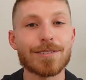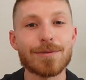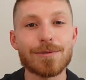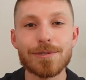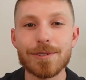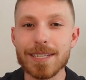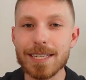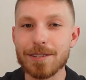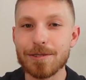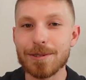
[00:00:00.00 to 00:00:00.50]

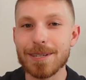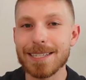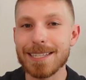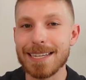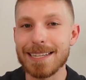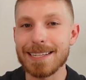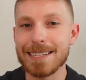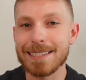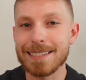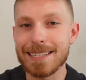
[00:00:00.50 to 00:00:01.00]
school districts
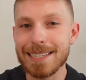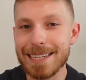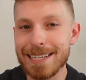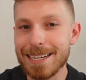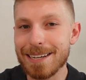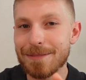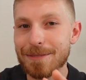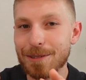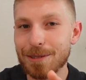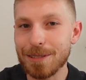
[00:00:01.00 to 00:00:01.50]
in the city
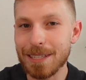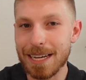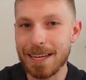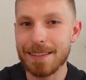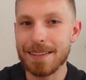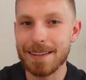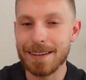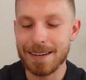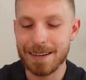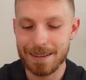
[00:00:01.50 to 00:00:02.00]
of
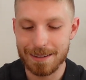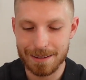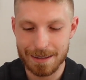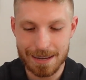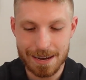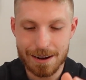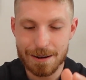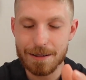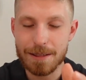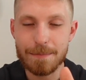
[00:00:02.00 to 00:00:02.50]
Olathe.
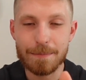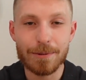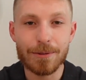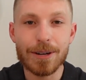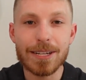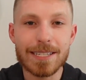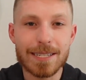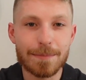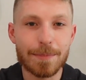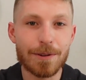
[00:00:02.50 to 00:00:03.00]
The
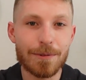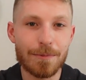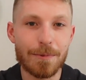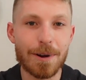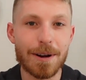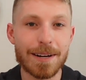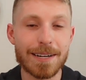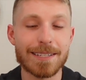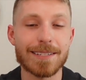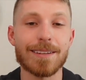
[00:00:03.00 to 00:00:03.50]
principal
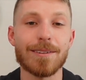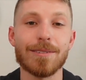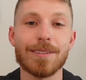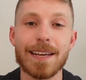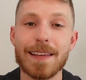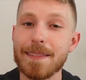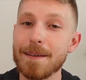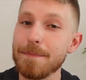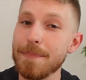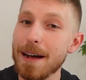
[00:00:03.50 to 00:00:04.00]
one is the
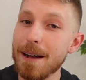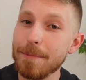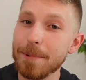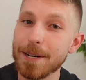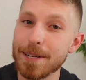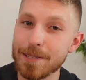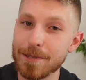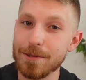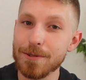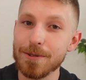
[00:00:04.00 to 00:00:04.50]
Olathe
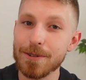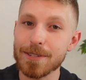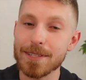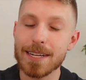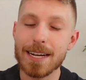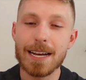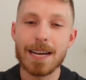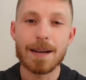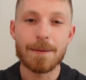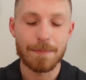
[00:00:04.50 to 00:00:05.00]
Public Schools,
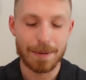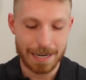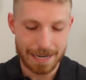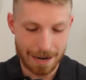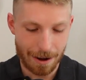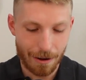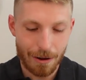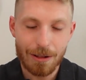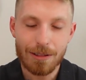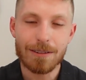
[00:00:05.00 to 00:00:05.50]
but
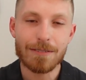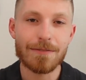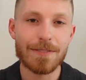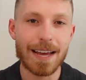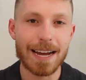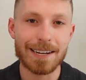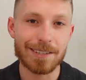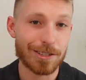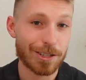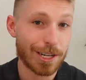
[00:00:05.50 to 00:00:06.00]
all of
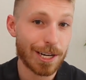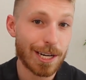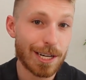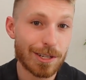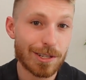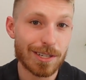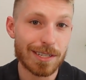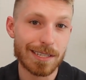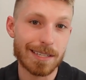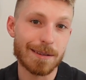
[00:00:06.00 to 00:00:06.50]
that
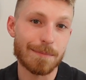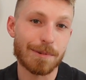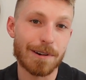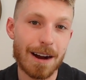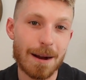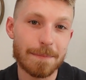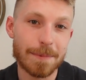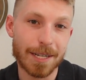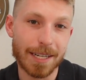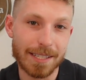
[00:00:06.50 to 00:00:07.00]
changes the
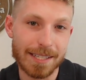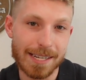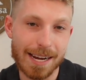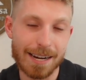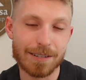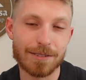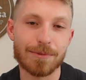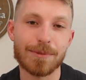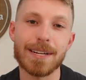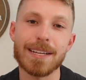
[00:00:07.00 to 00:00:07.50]
property
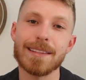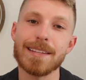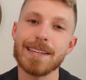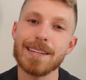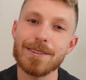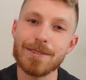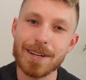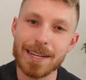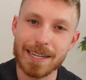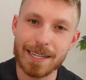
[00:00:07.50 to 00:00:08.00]
tax rate that
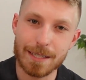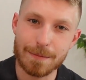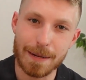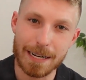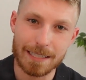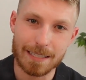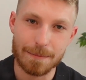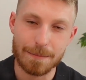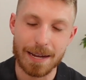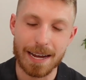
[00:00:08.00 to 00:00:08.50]
you can
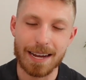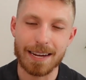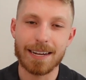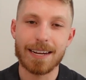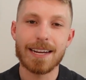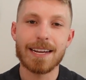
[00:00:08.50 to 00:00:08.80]
expect to pay.